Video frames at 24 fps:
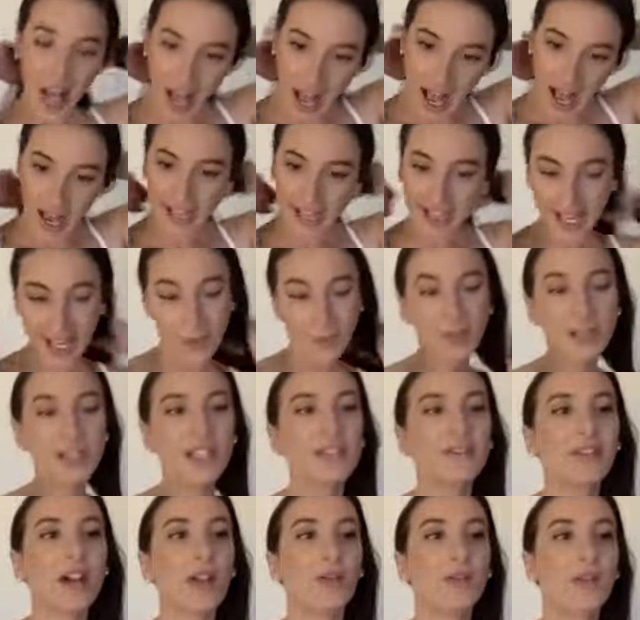I can't
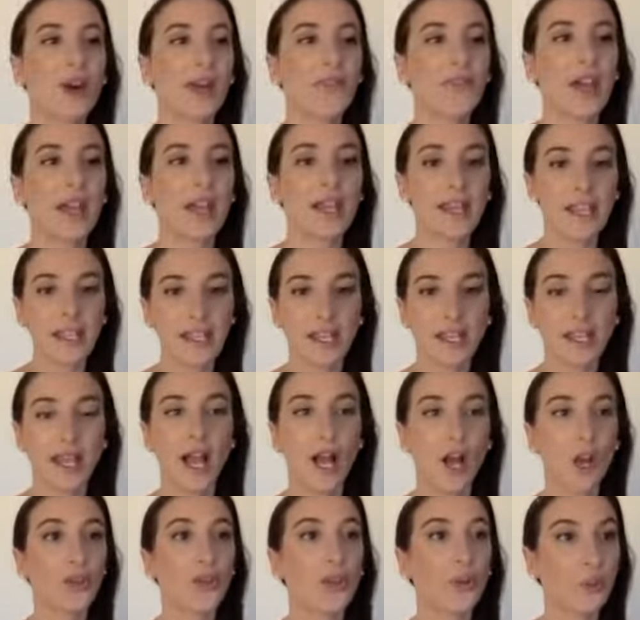believe I thought that eating
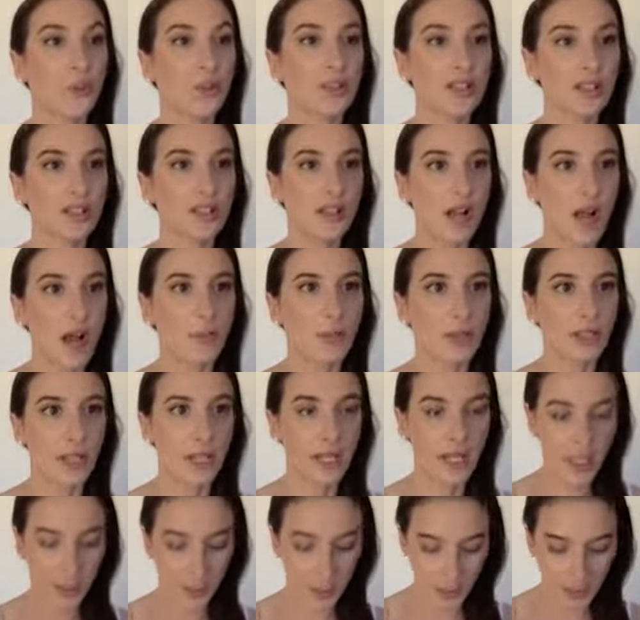healthy was this
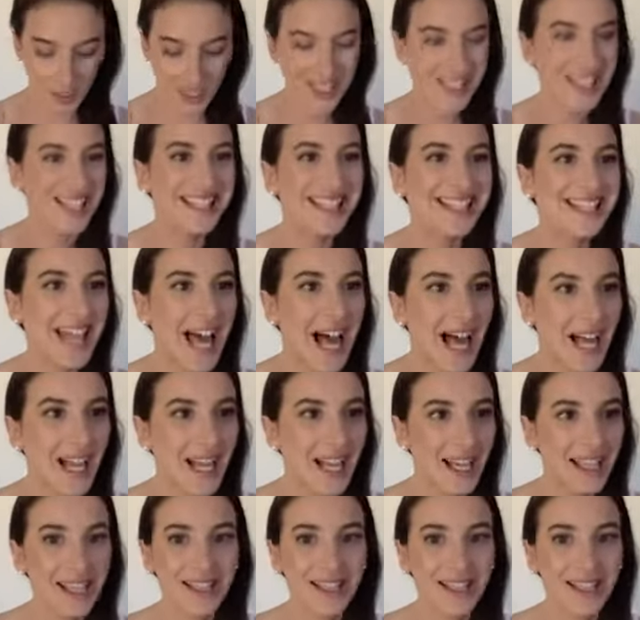complicated, because it's not.